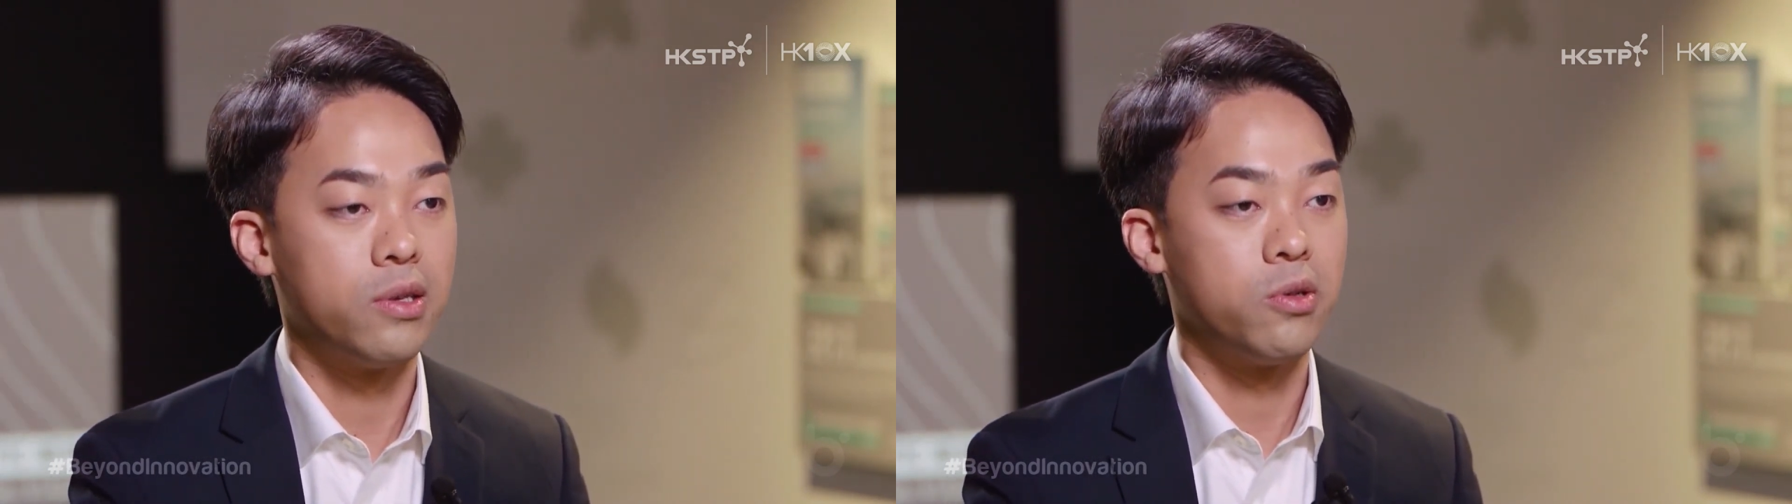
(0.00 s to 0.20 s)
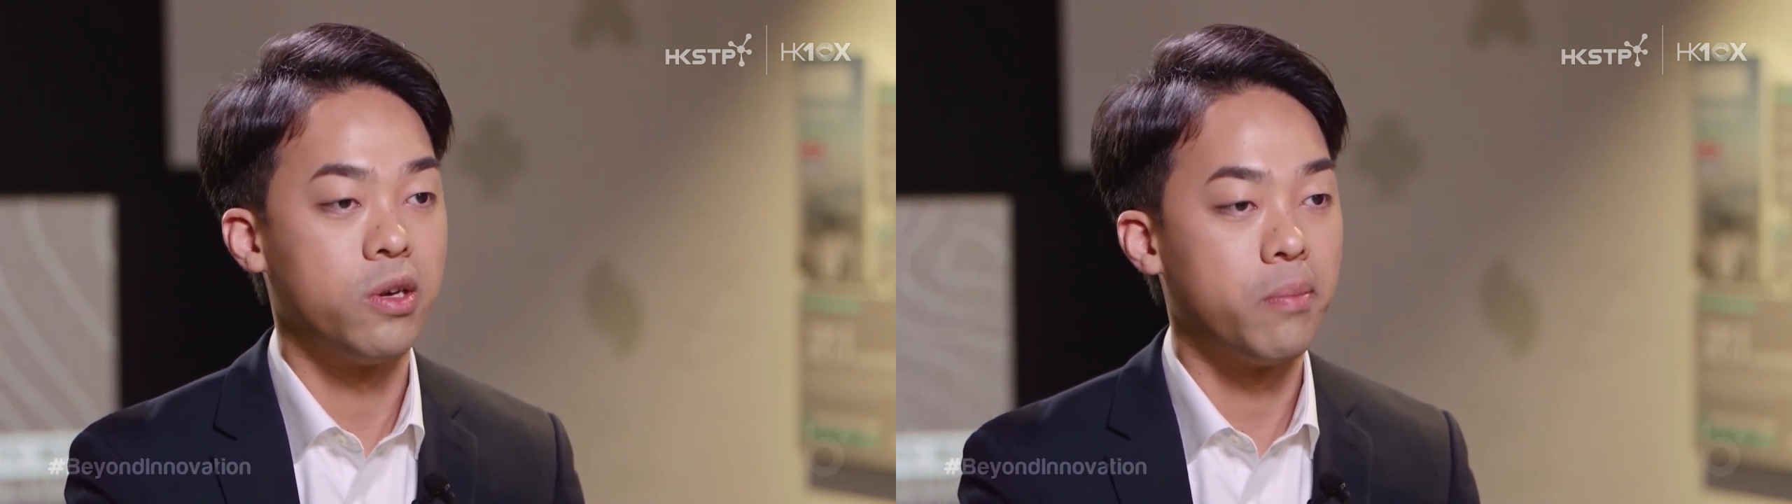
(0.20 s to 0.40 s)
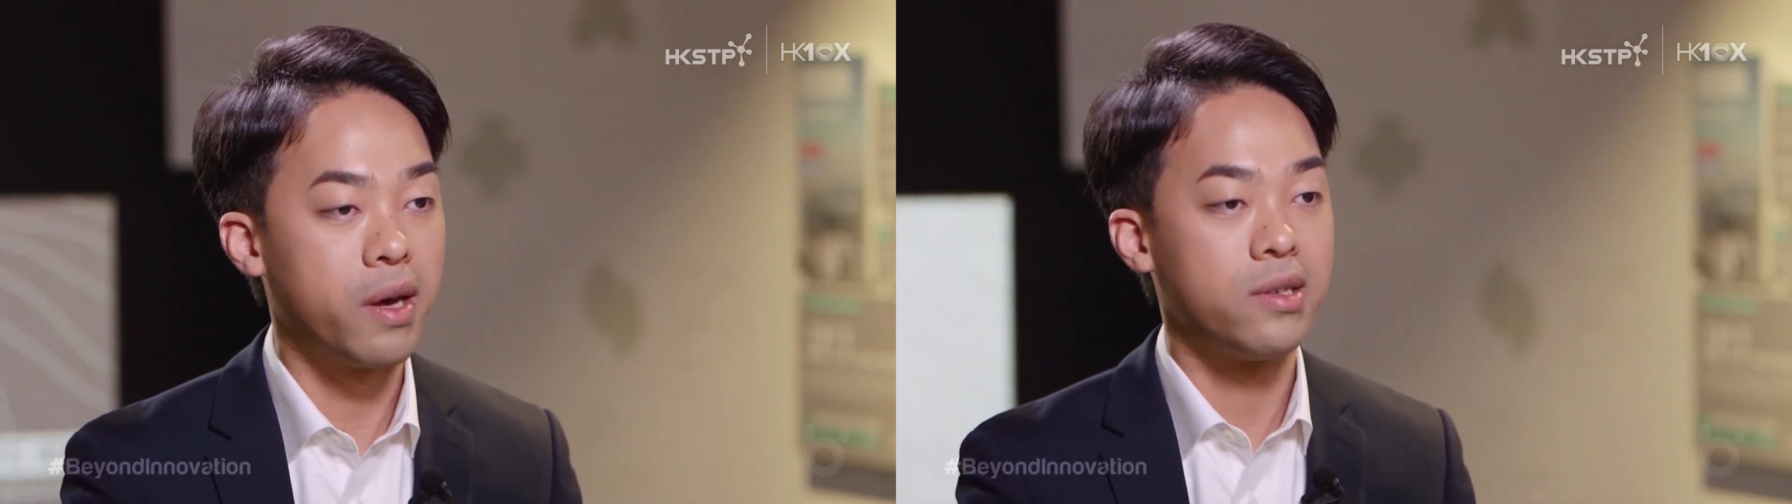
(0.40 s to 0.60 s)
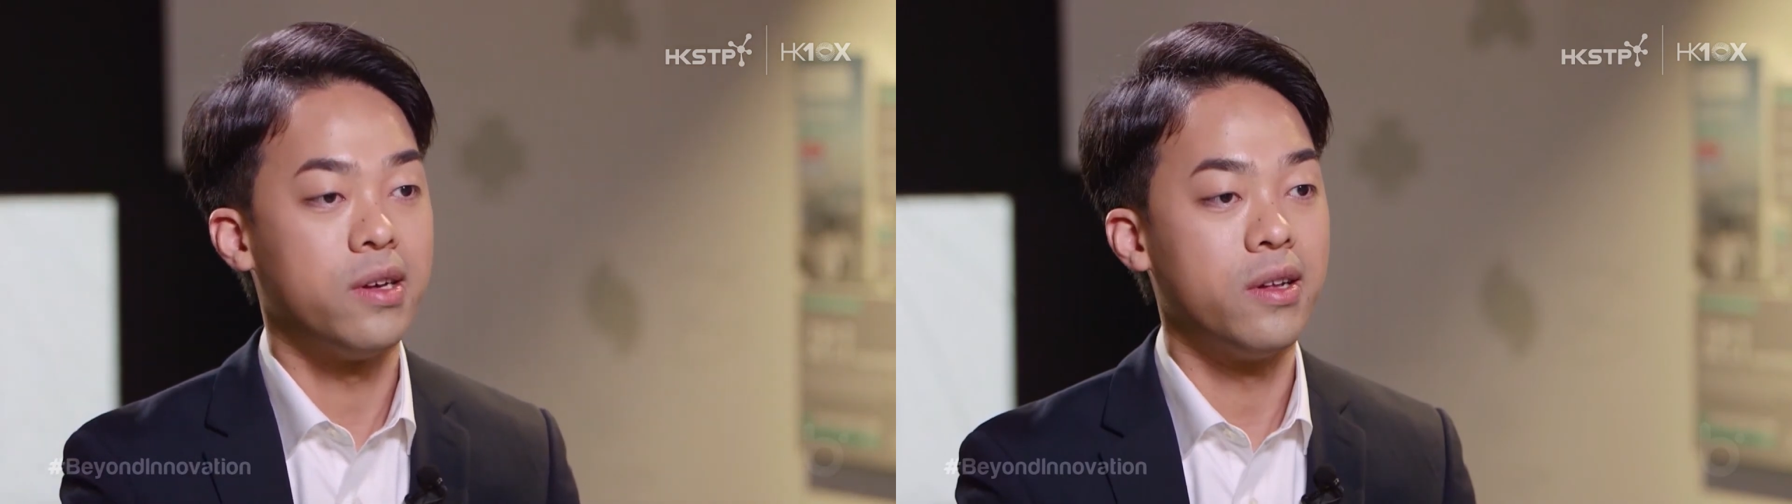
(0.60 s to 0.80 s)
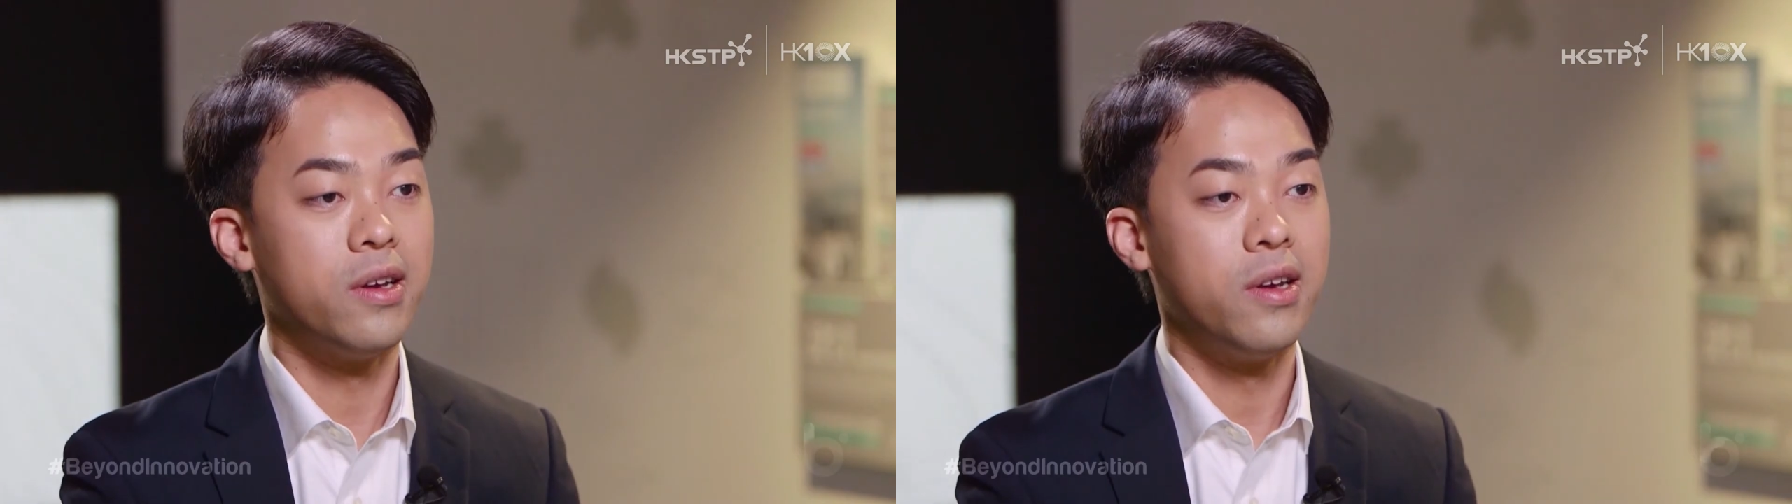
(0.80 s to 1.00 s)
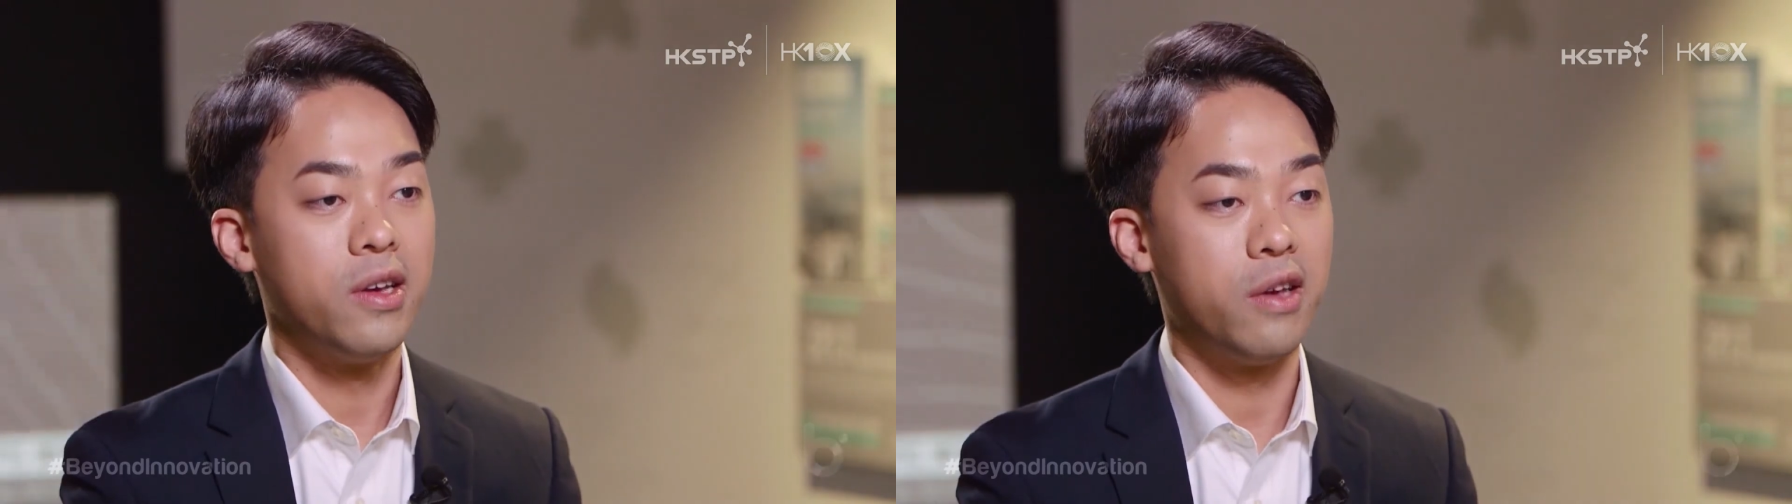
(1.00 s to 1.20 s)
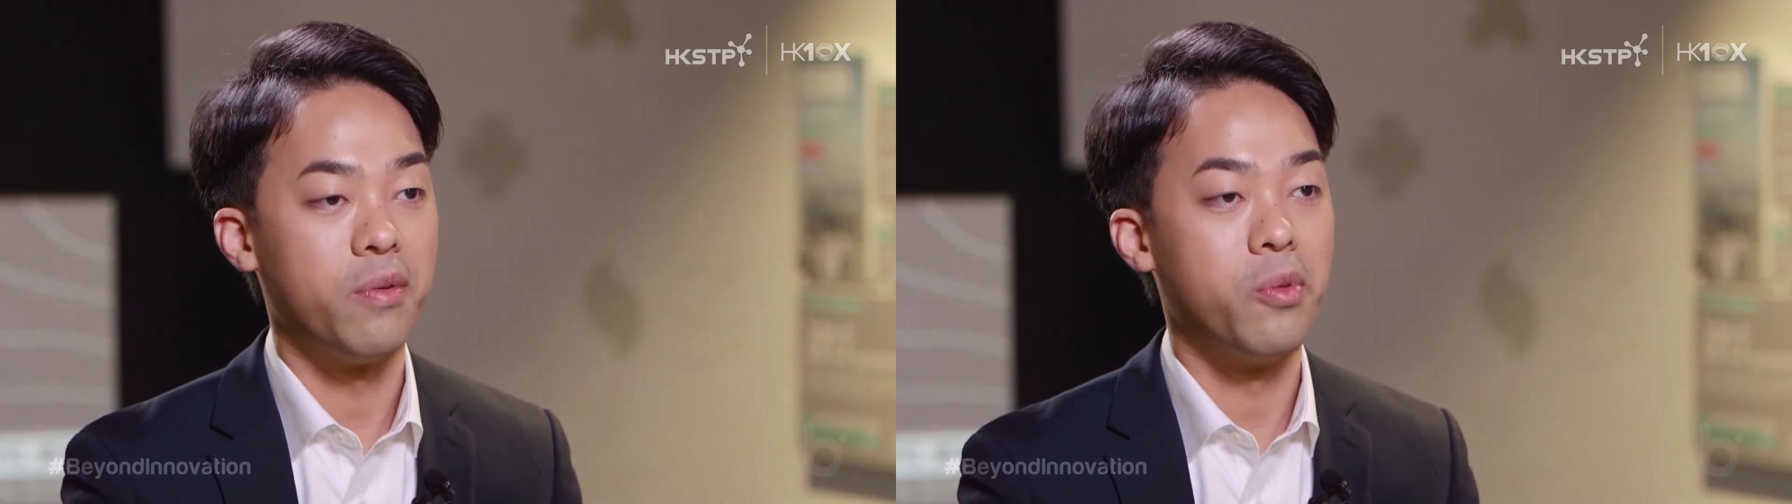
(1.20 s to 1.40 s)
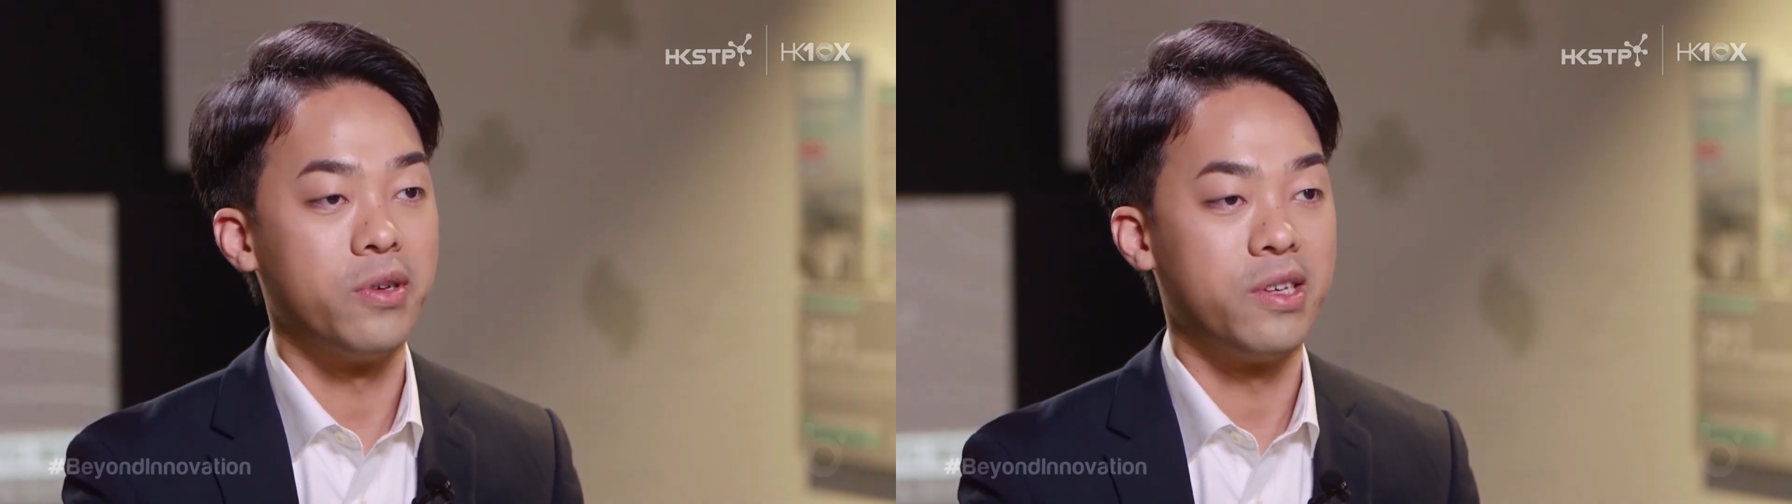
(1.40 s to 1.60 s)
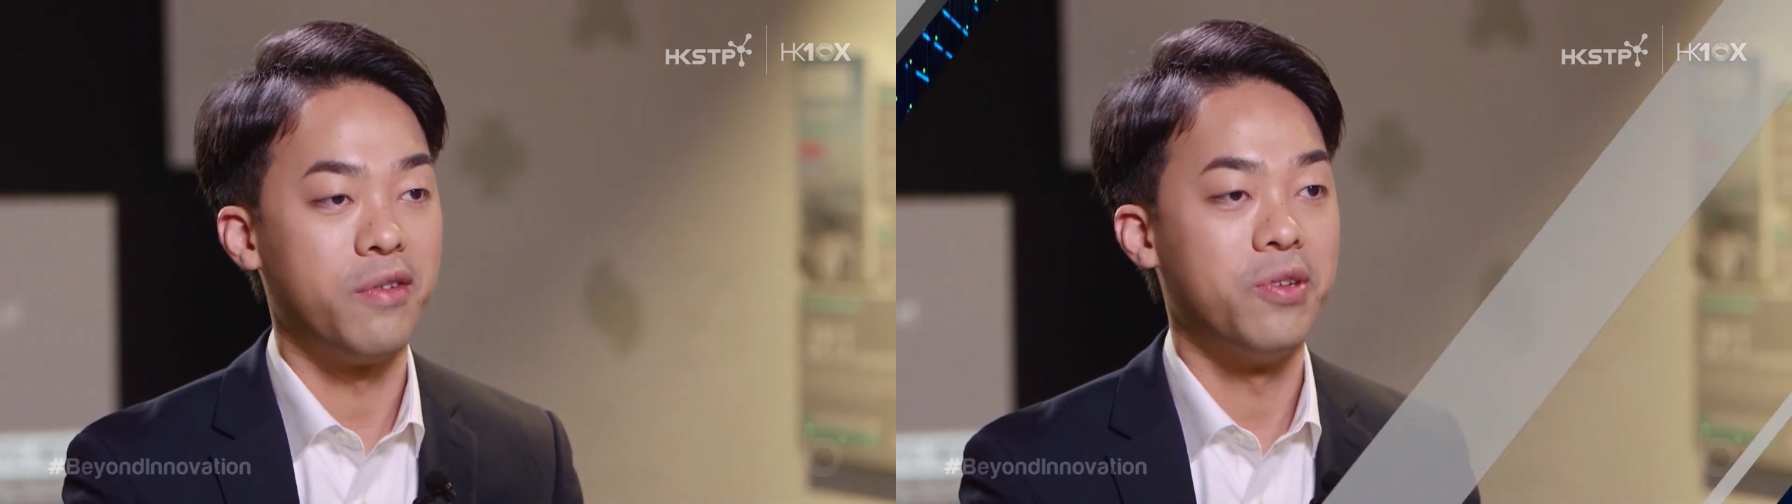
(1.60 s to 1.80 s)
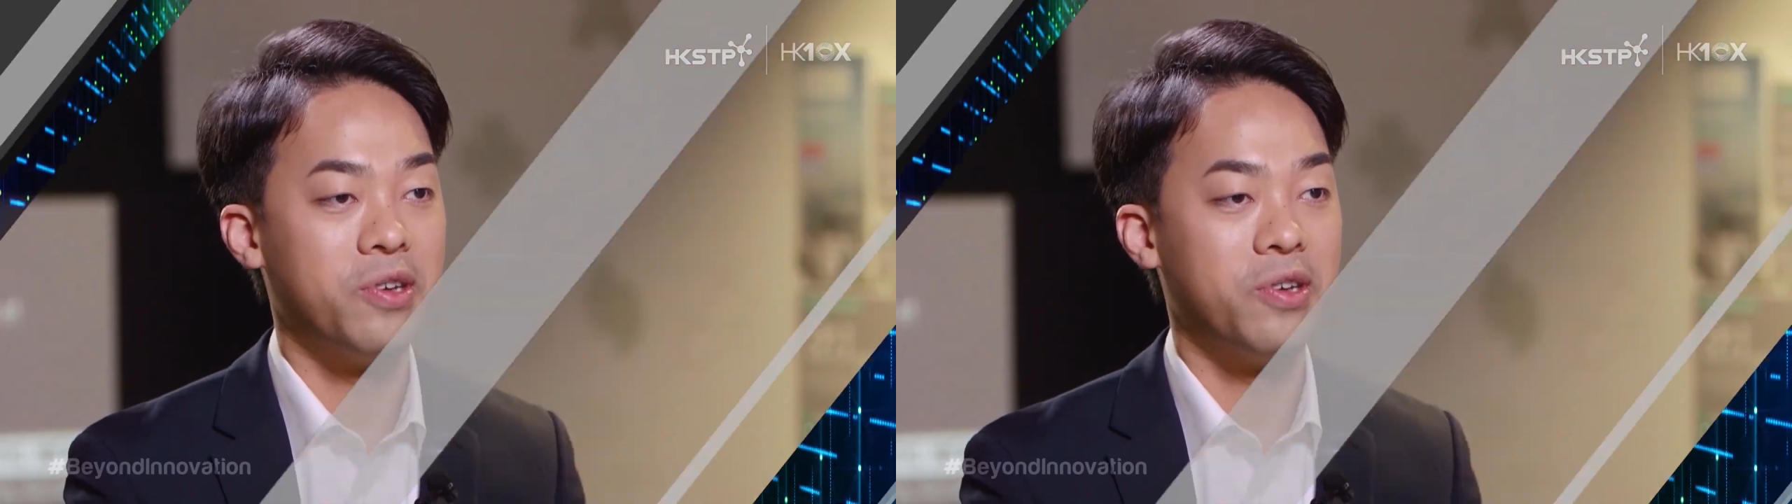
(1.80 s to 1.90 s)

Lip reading: so it makes it even more safe to